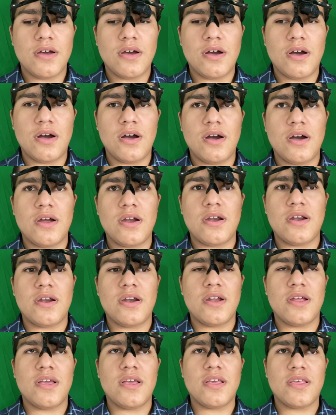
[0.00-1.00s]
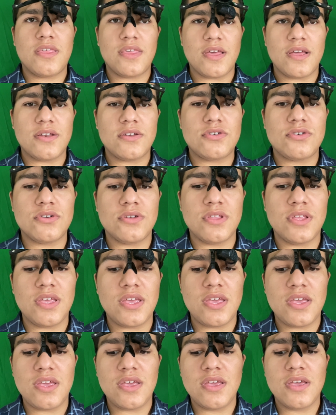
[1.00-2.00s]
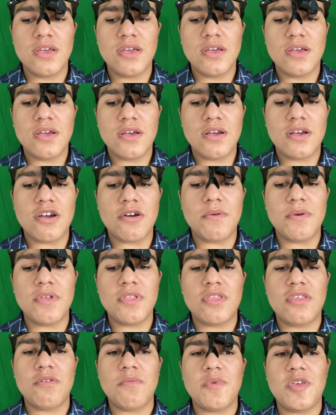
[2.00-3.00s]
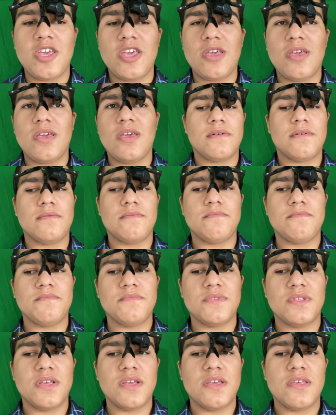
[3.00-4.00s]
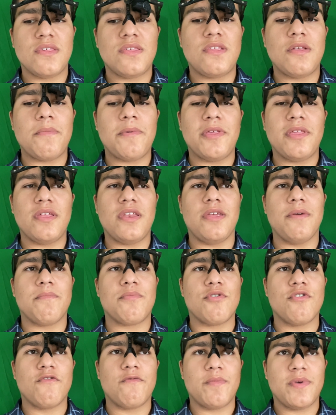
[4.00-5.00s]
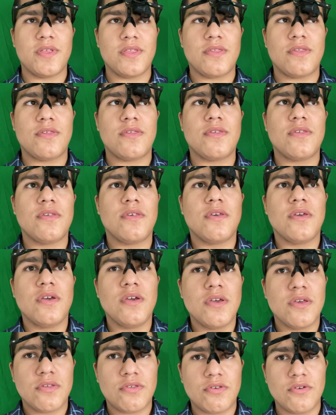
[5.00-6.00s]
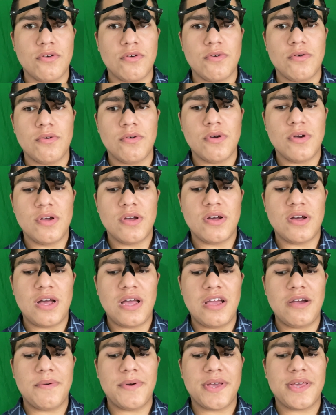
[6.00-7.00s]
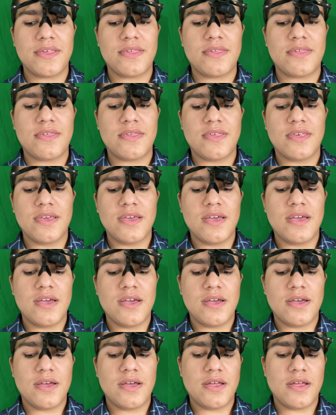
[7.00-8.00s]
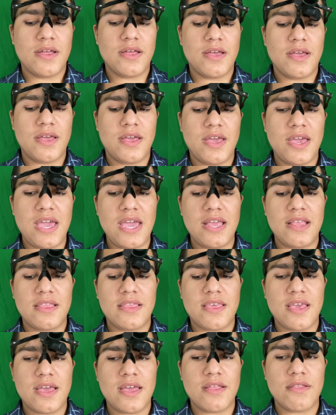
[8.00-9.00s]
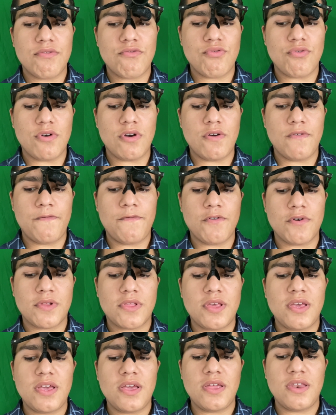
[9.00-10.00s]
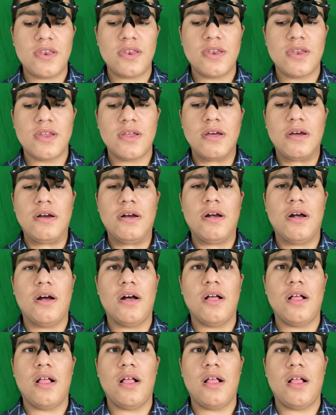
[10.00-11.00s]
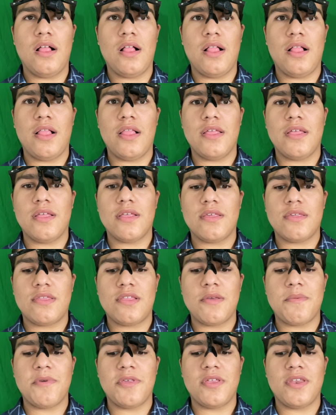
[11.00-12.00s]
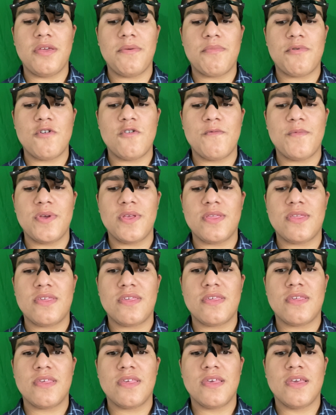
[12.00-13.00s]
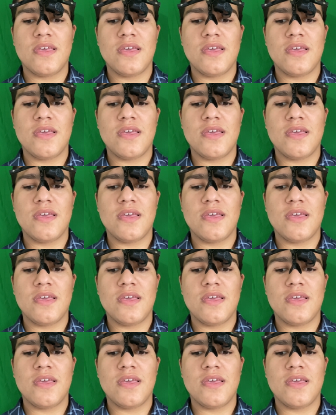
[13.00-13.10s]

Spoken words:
are essentially going to be stability improvements. So iOS 8, 10, 12, 14, all stability improvements.